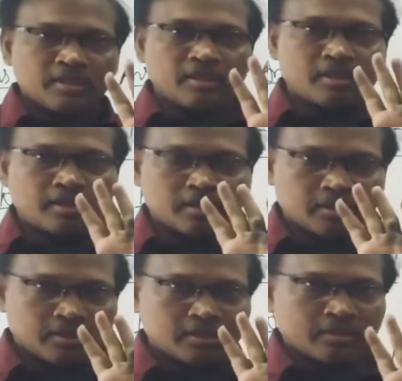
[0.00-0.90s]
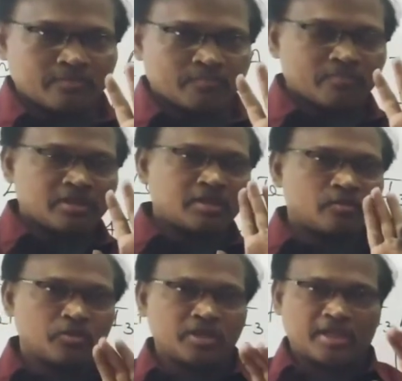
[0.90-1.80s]

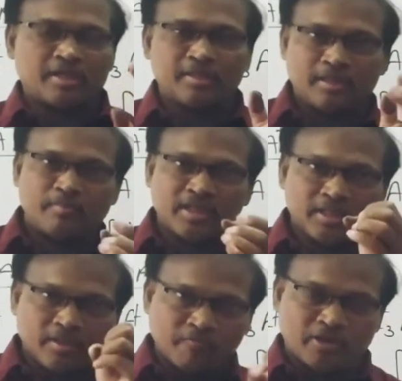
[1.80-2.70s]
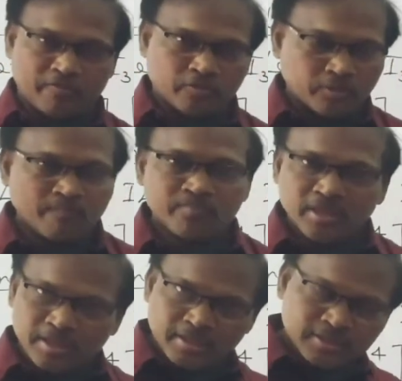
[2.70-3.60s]
don't write the by L5 rule.
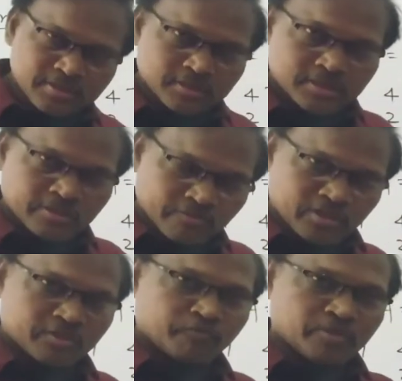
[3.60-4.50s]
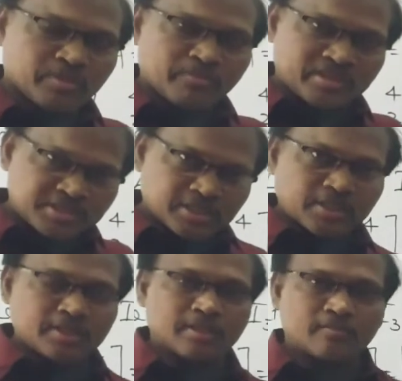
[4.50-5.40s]
It will be
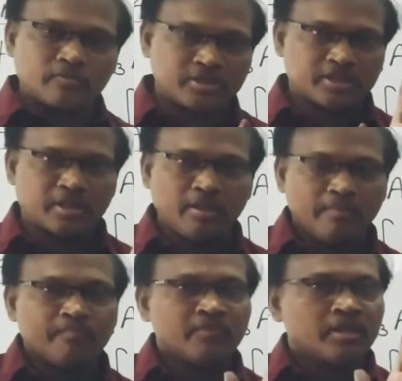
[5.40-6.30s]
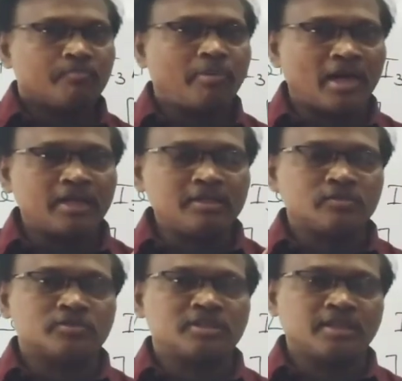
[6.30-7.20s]
mentioned in the question by
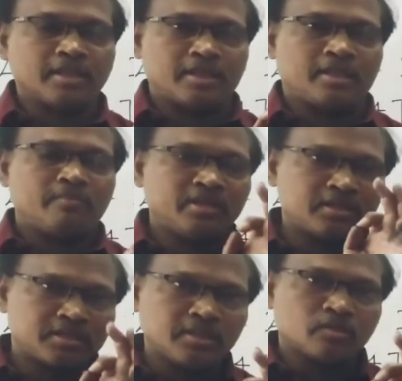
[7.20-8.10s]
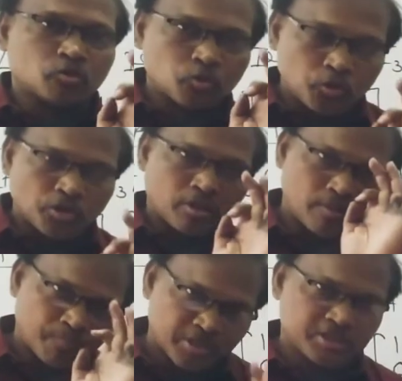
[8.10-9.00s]
using elementary row
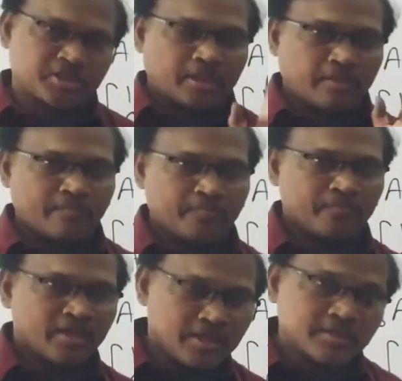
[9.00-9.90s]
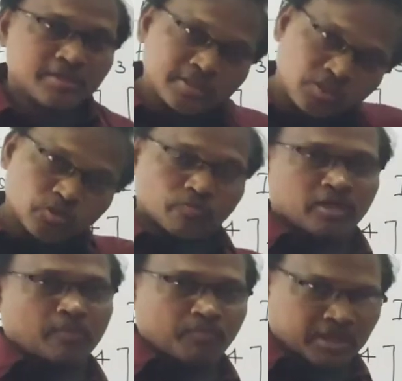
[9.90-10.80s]
operation. In this you
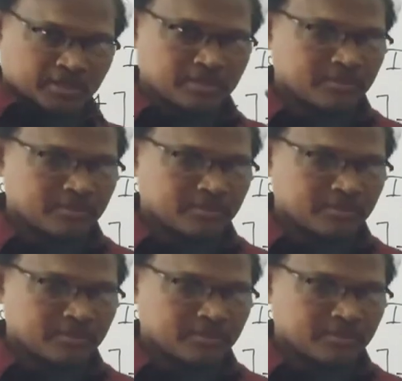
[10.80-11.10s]
will apply.